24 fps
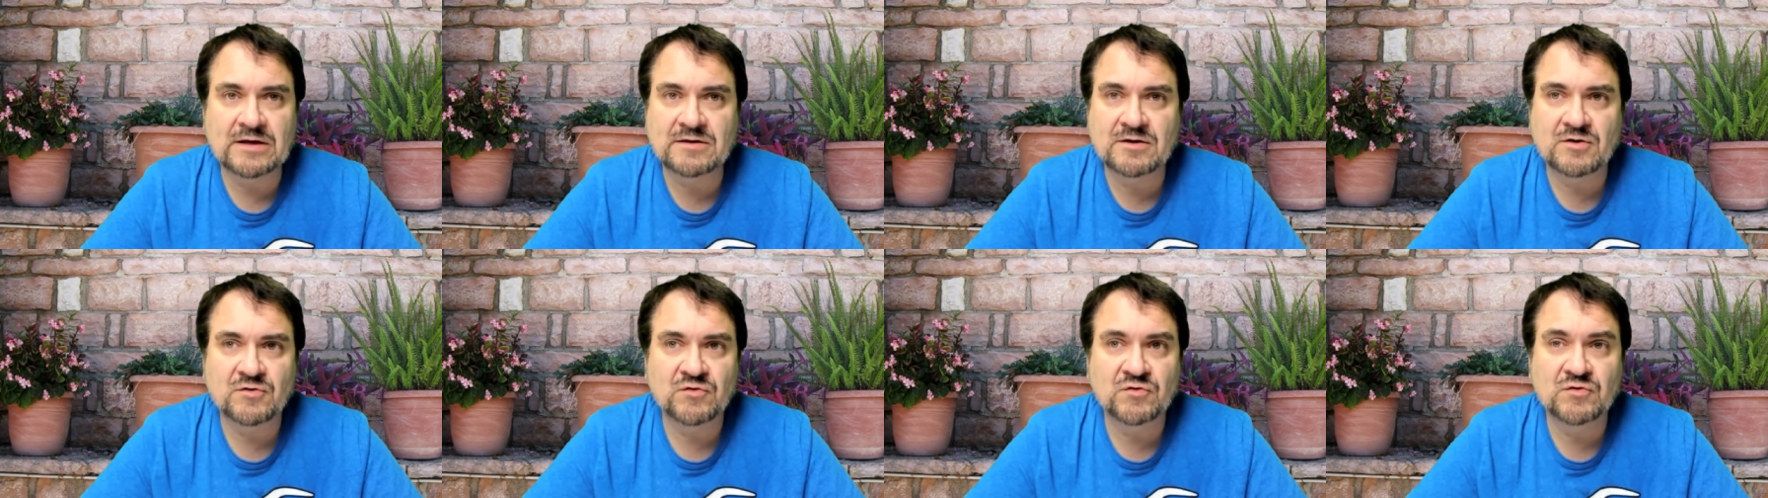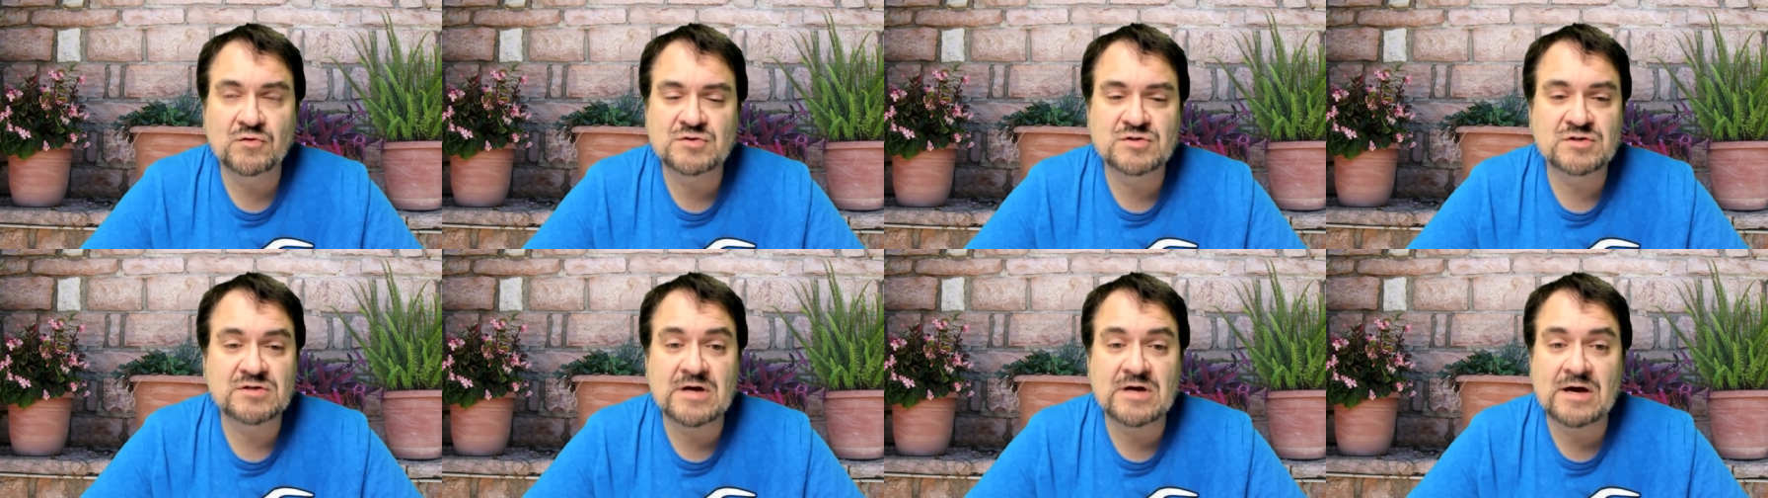and there's
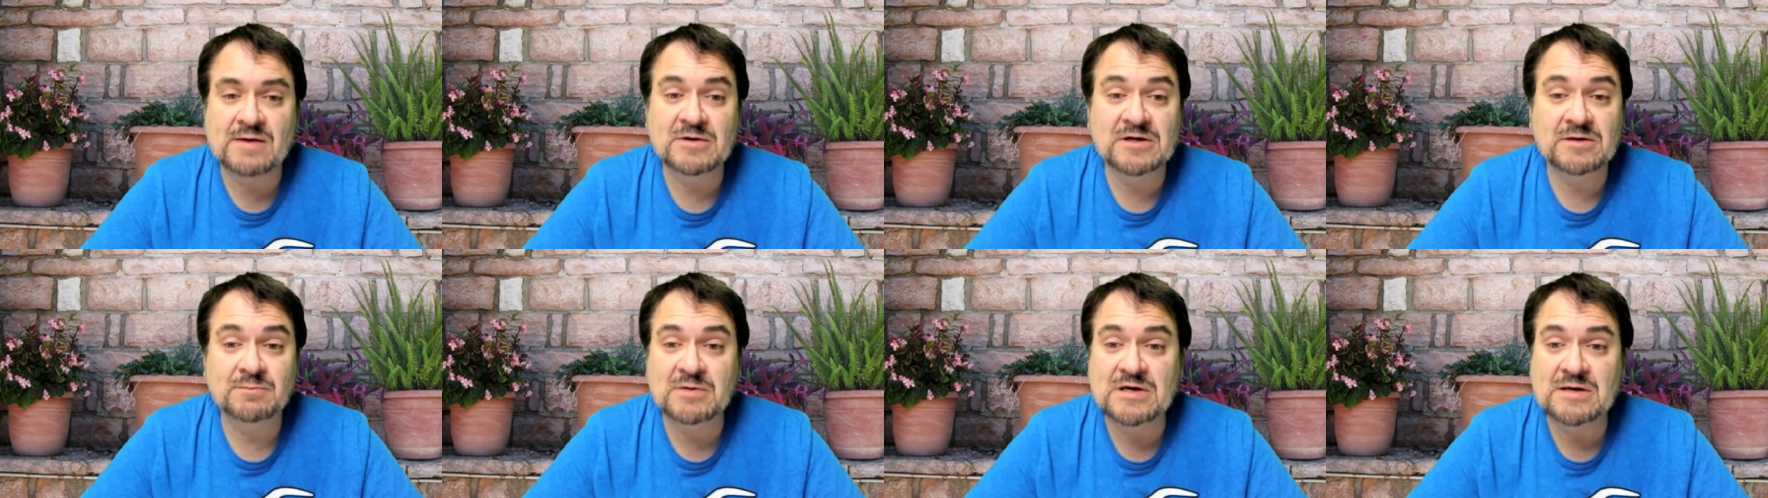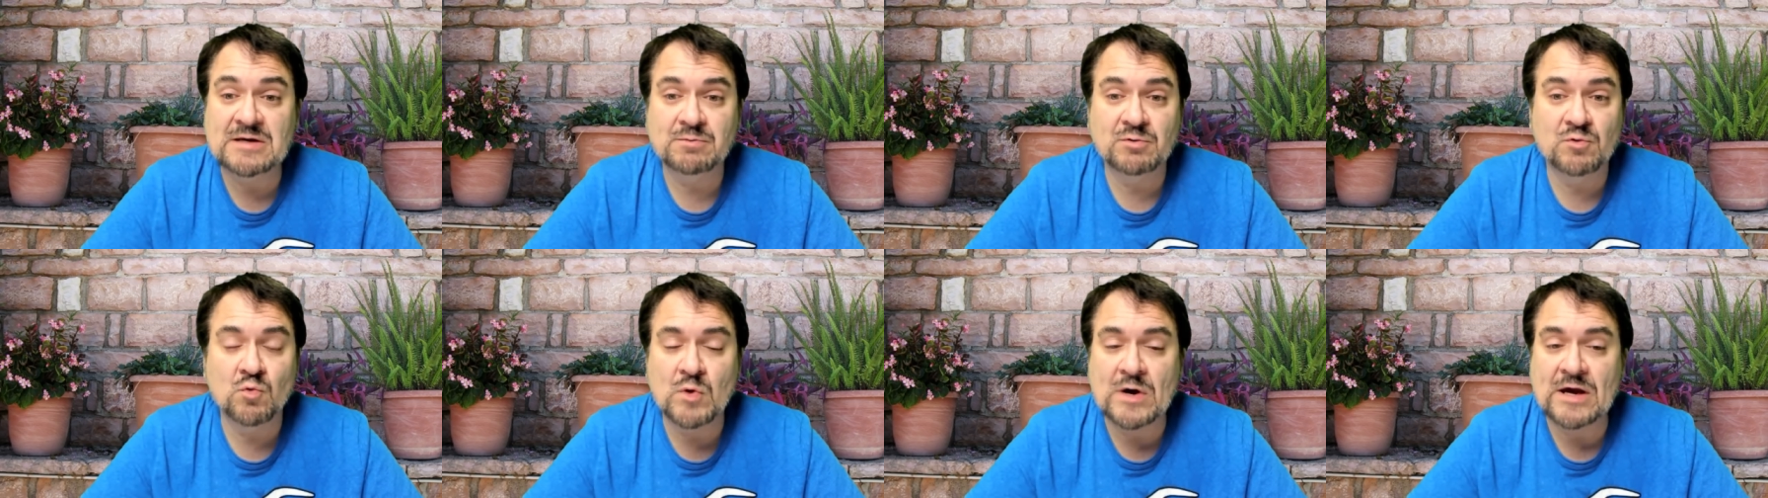usually not many
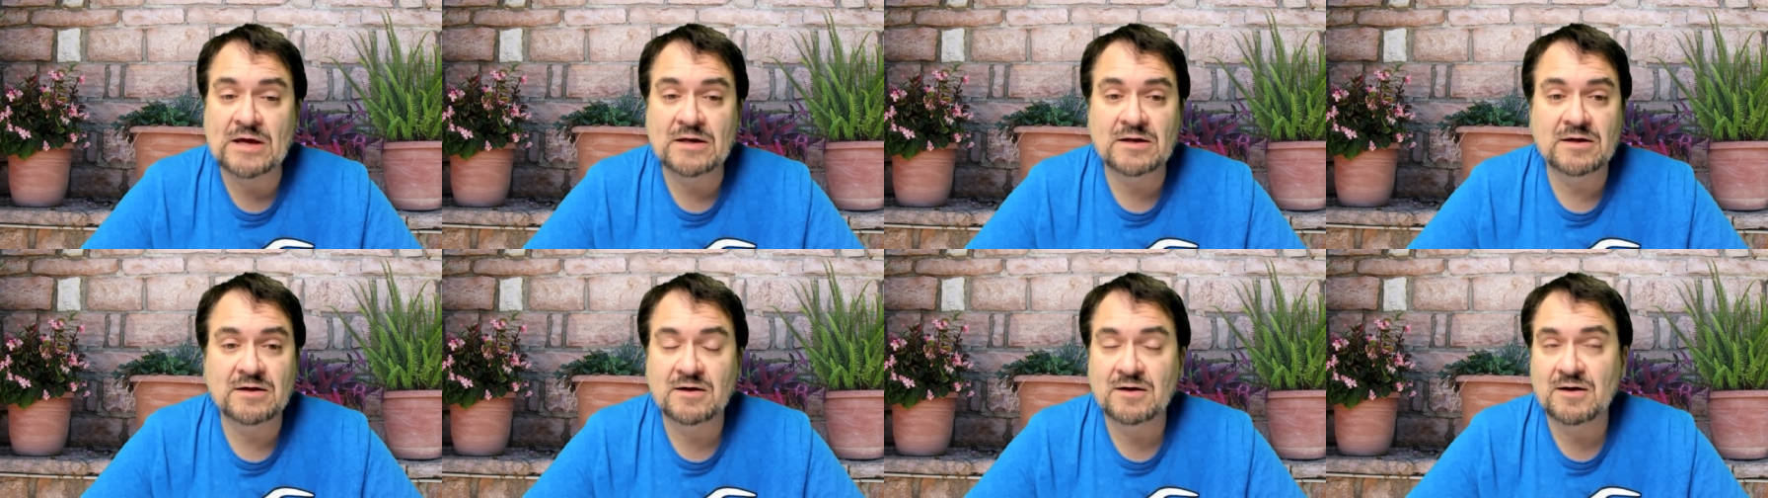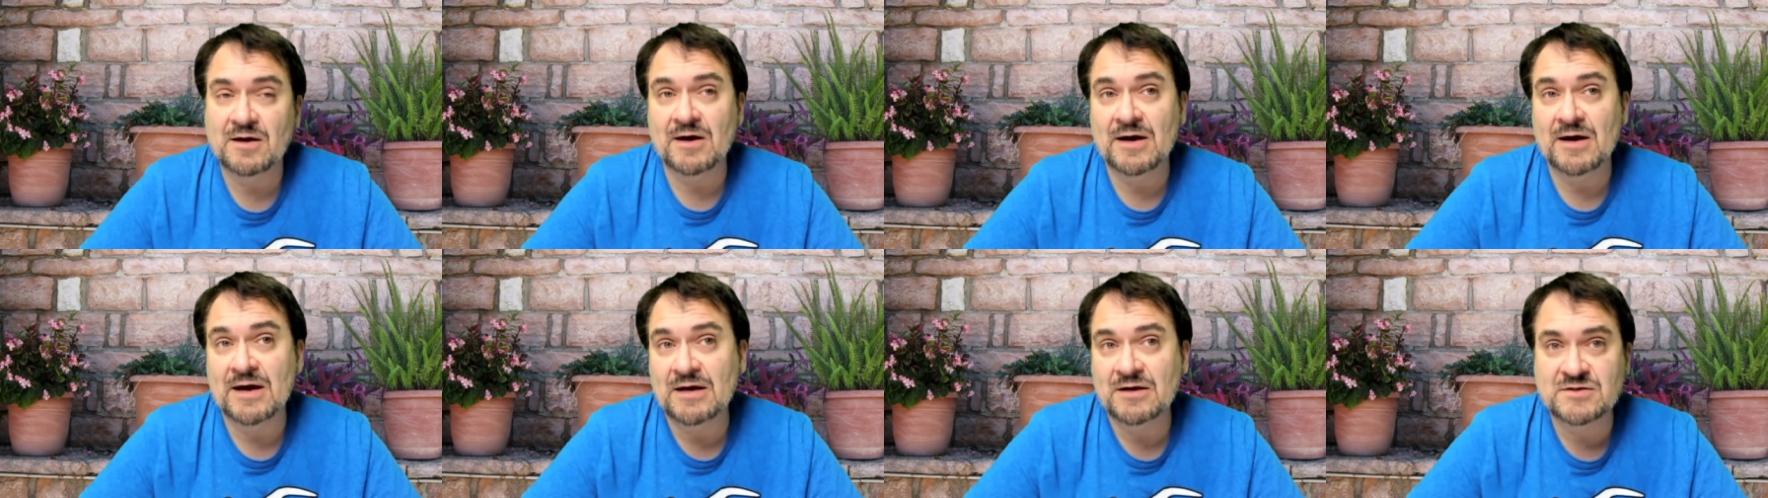people waiting
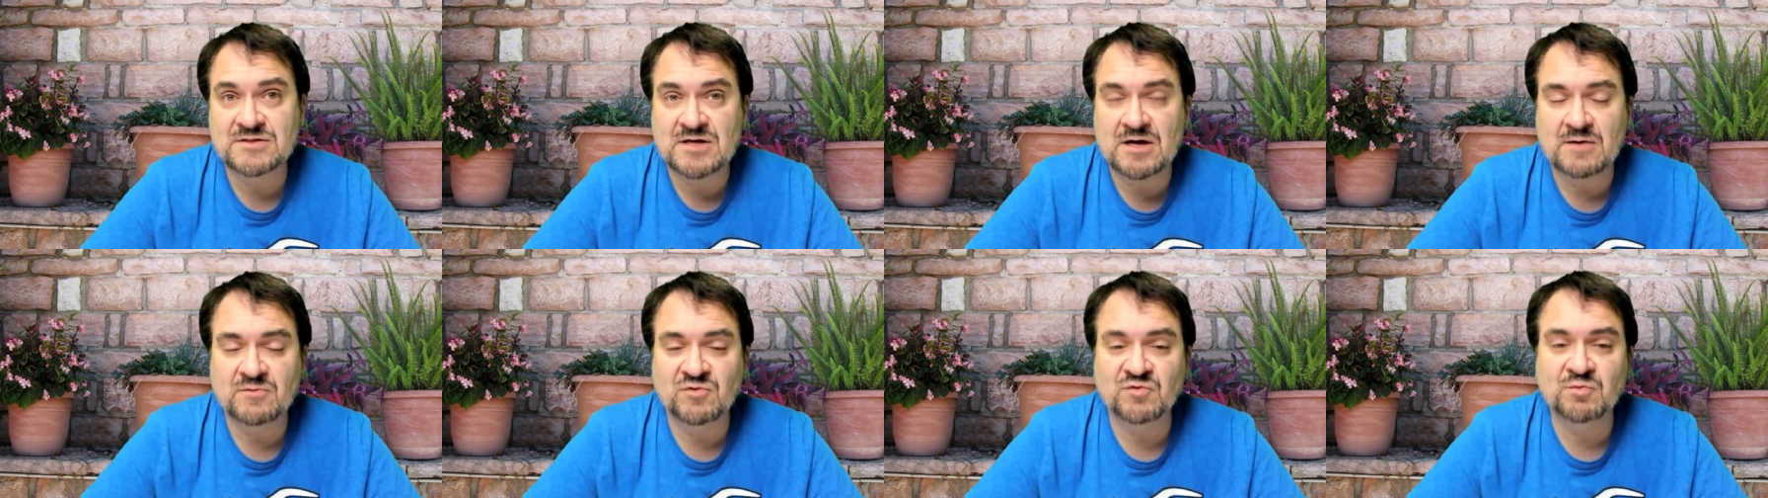ahead of time,